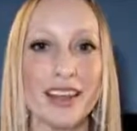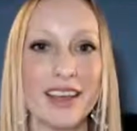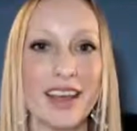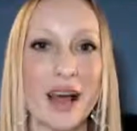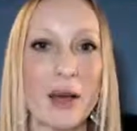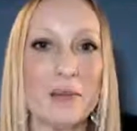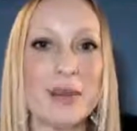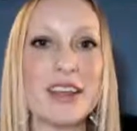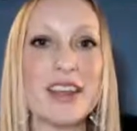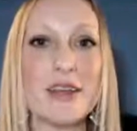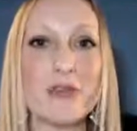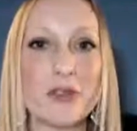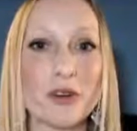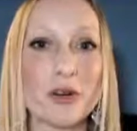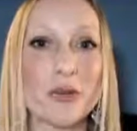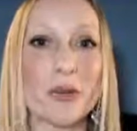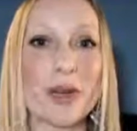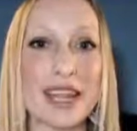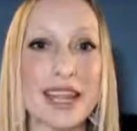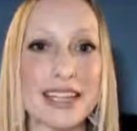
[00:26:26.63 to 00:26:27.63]
in different
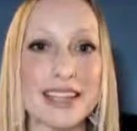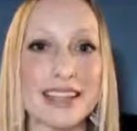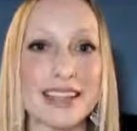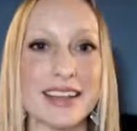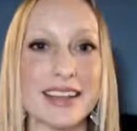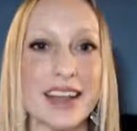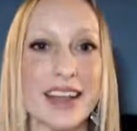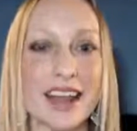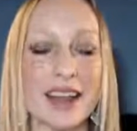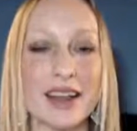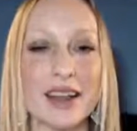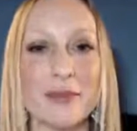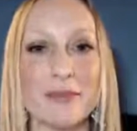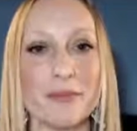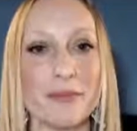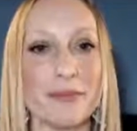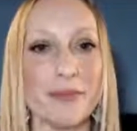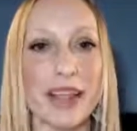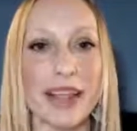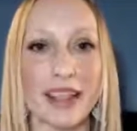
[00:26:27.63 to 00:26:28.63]
ways and
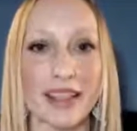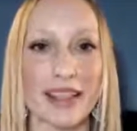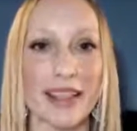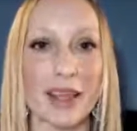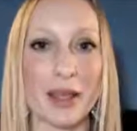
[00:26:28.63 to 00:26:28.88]
making that